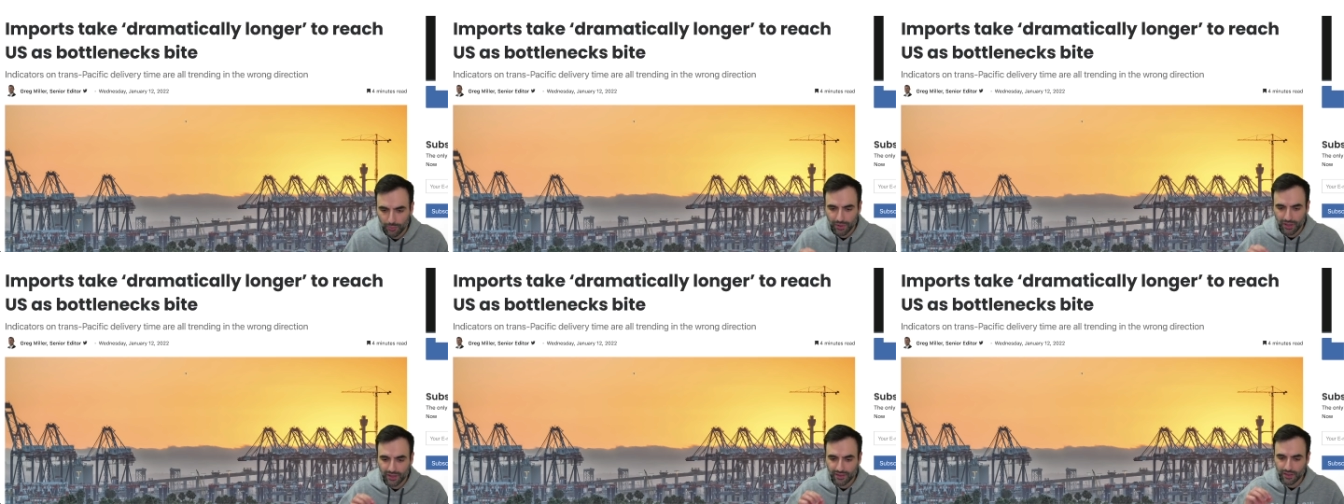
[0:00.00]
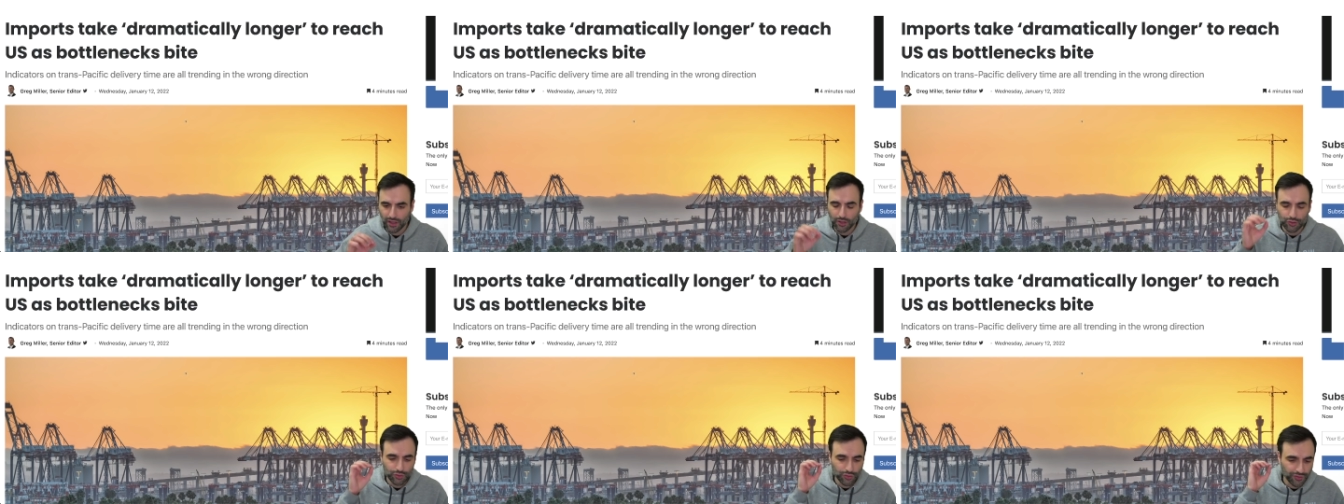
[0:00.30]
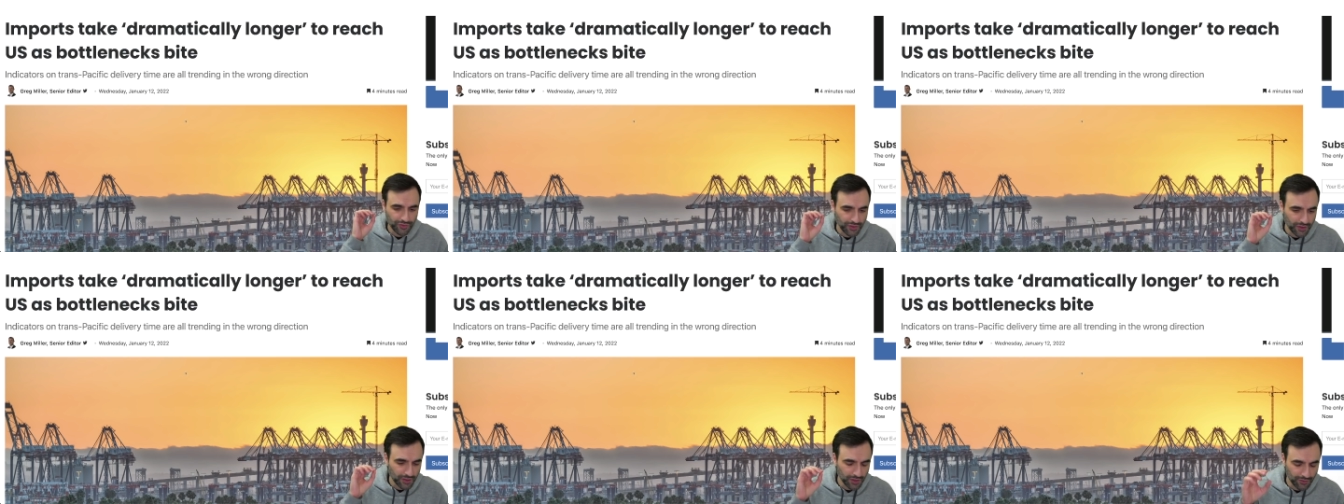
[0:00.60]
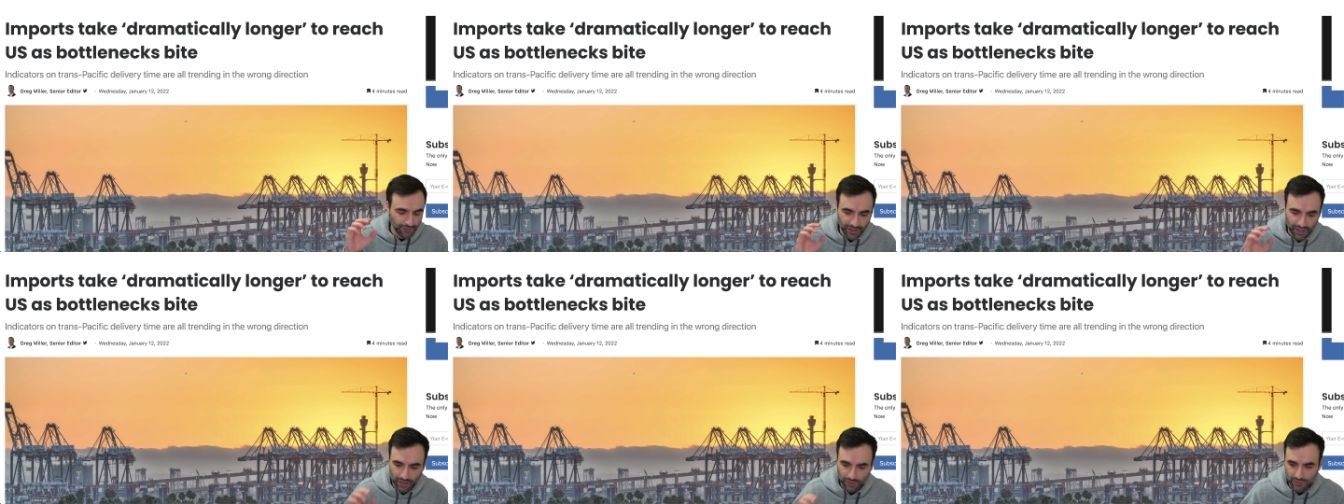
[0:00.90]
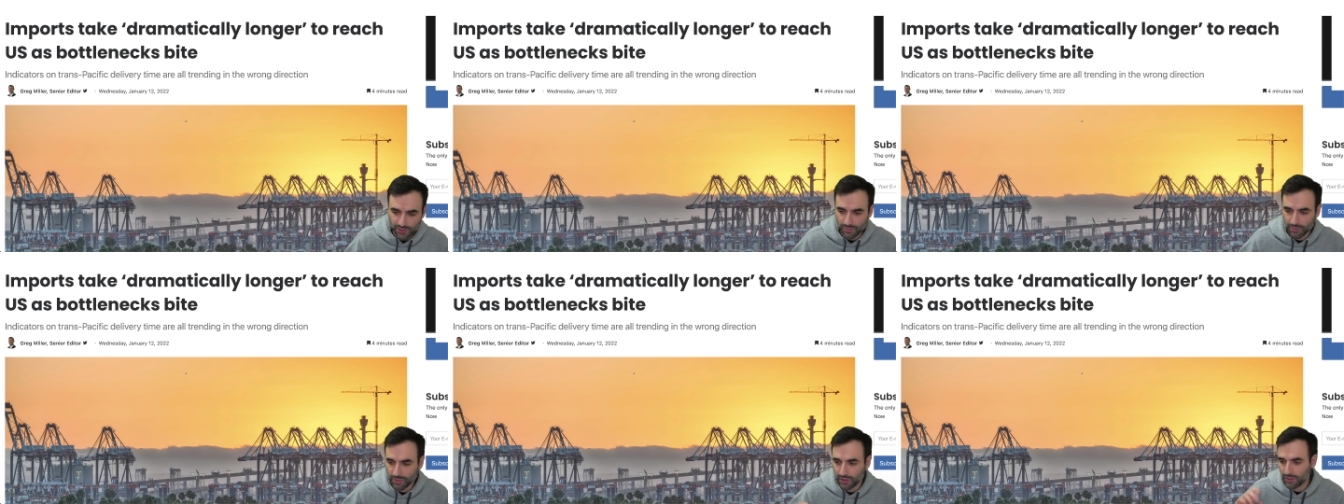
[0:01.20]
because I'll do
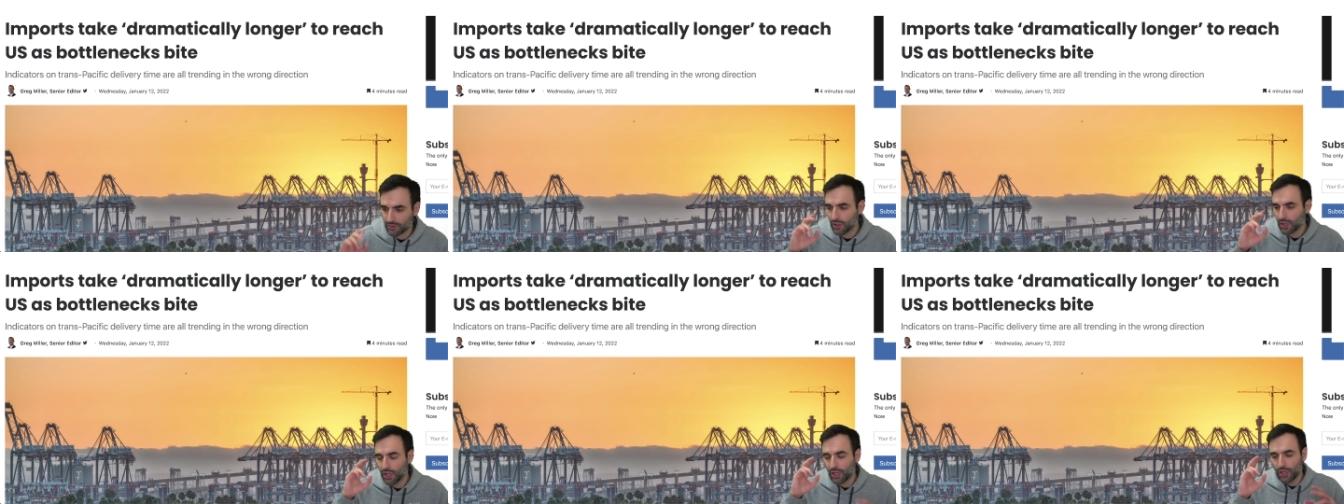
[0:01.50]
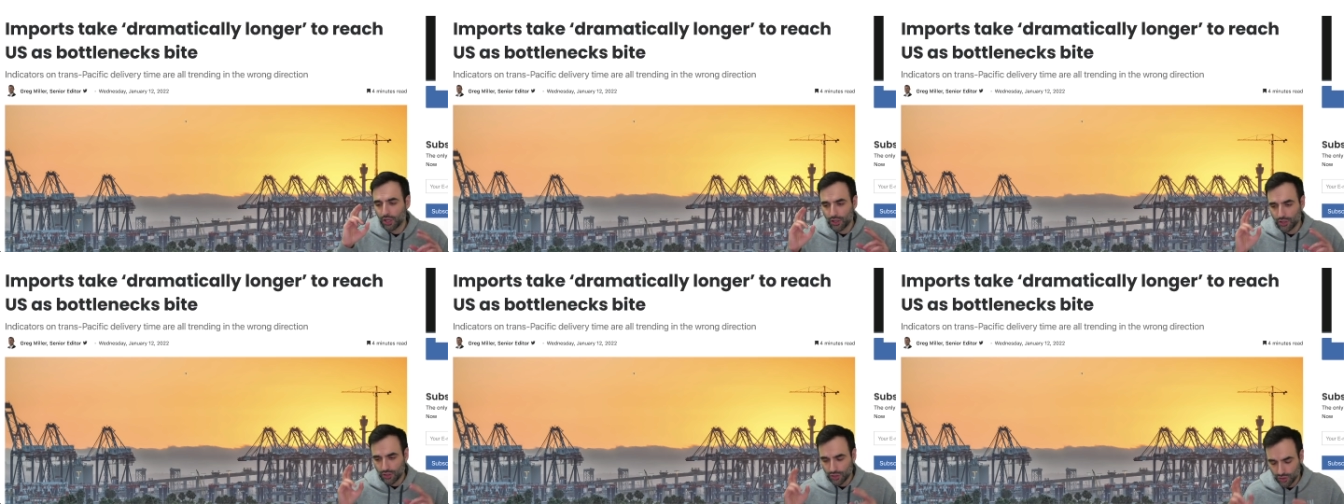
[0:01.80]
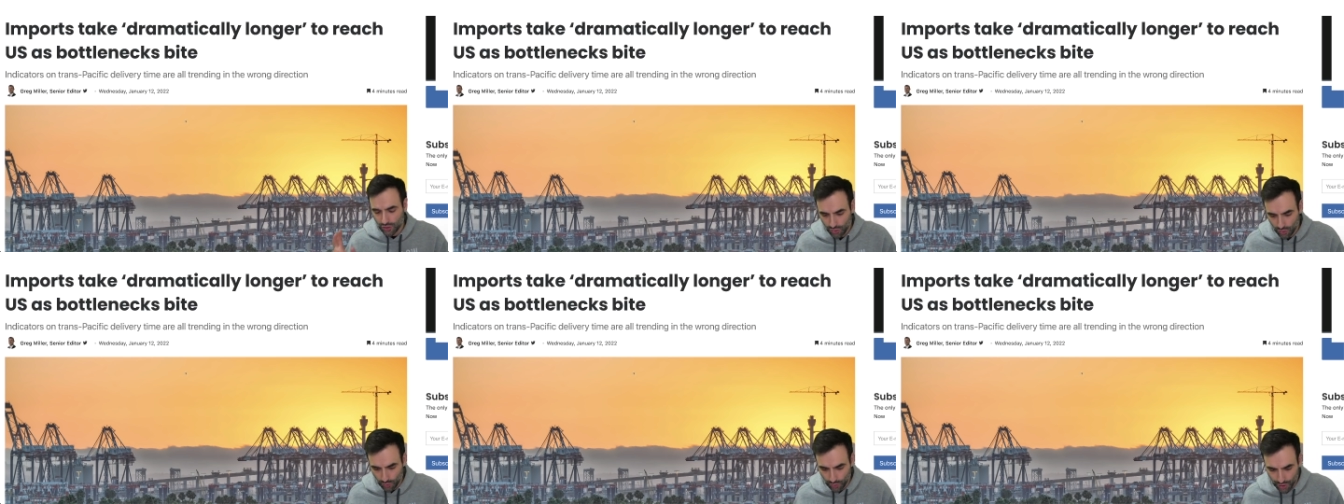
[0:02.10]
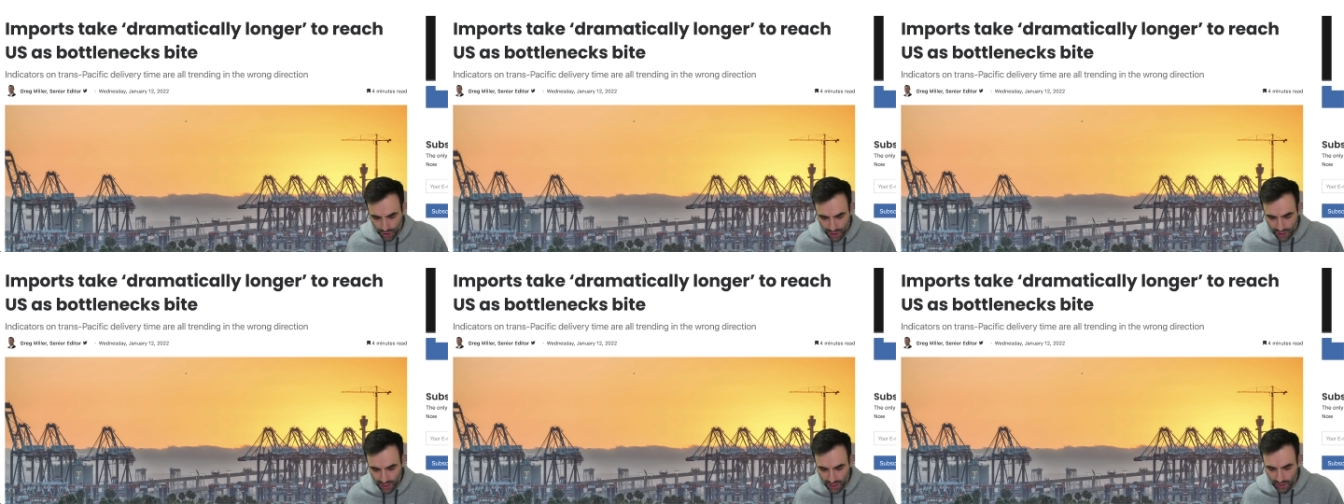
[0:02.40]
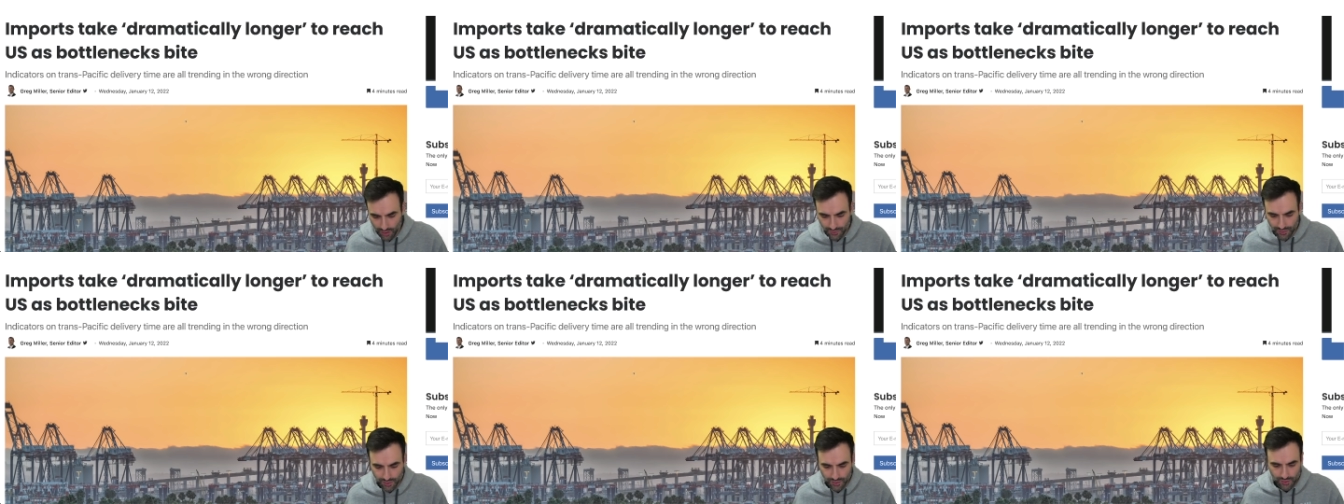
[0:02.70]
videos about store
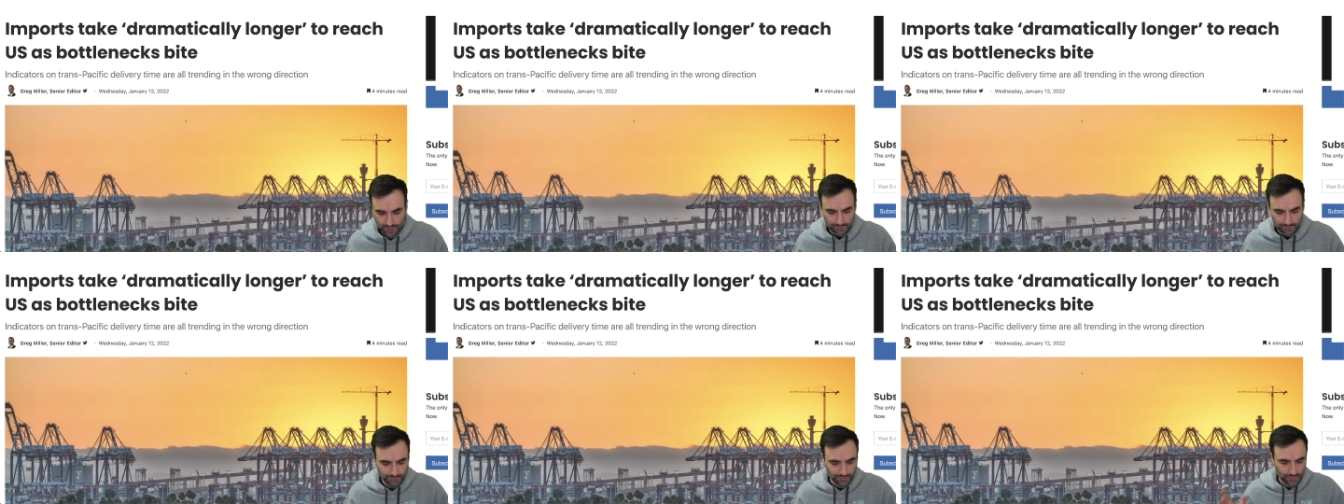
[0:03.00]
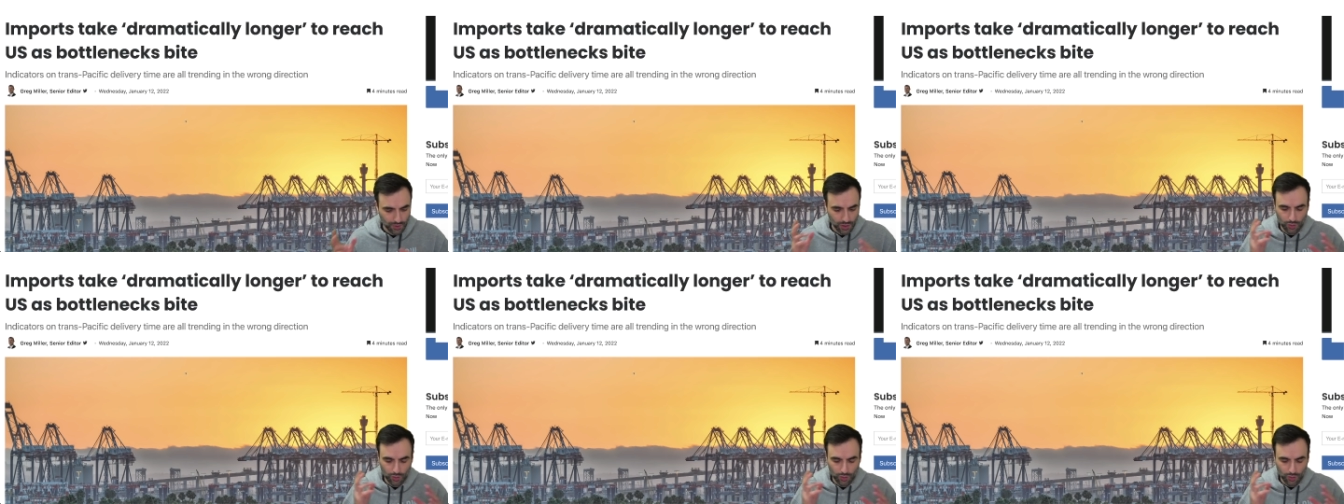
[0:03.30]
shelves